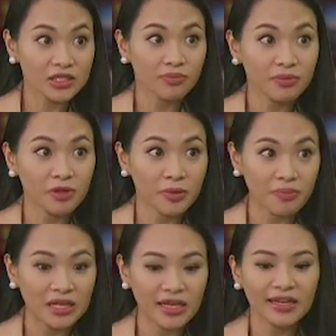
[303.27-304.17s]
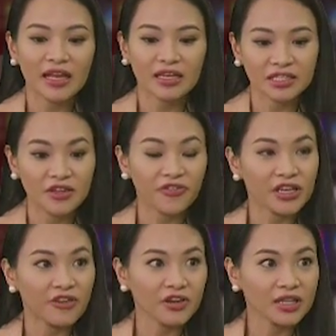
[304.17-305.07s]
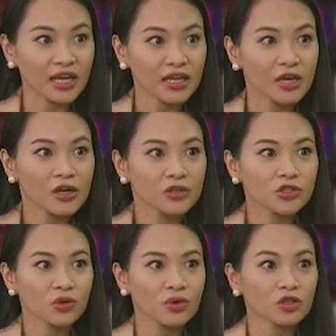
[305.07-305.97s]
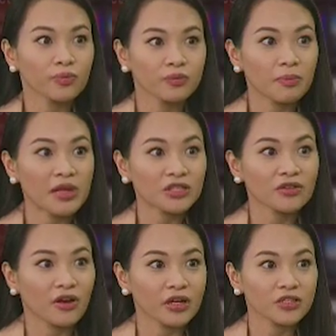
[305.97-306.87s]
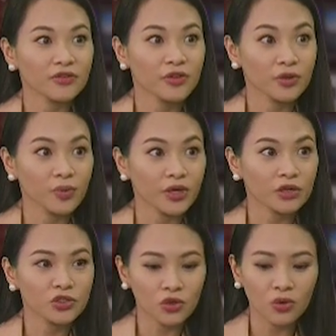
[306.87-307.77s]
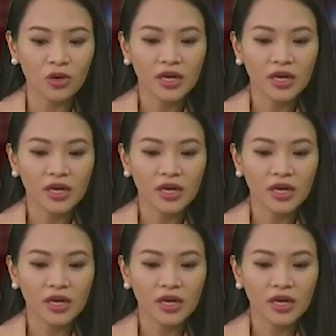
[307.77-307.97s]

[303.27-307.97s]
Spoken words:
Some people are paid daily, and it's different every day. So it depends on the hours of their work. So